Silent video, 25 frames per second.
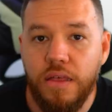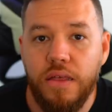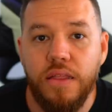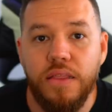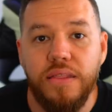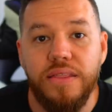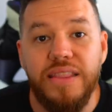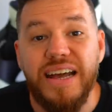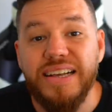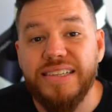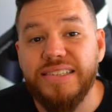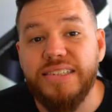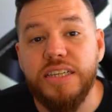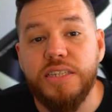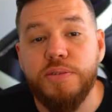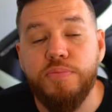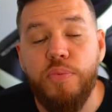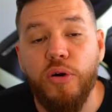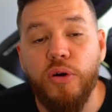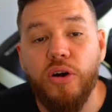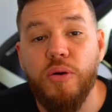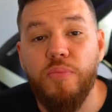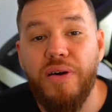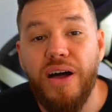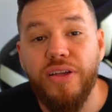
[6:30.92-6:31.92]
Next, they
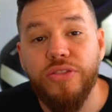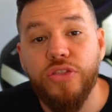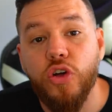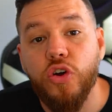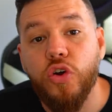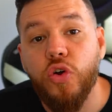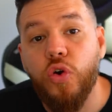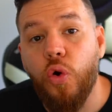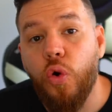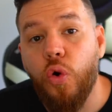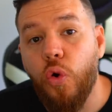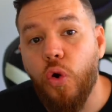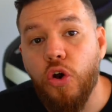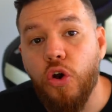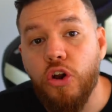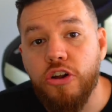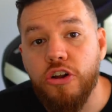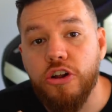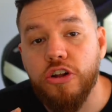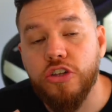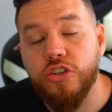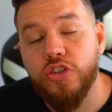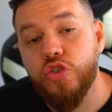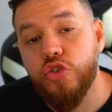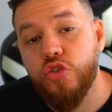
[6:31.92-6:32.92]
spoke about the
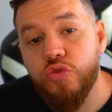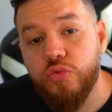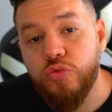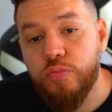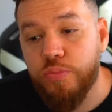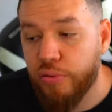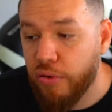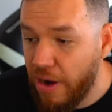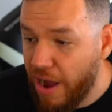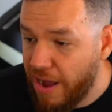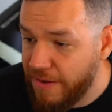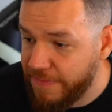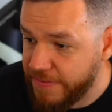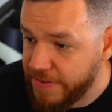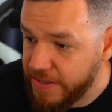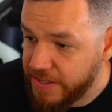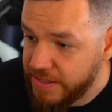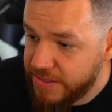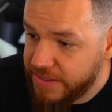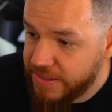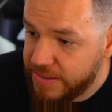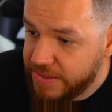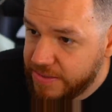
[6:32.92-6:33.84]
quarter two profits.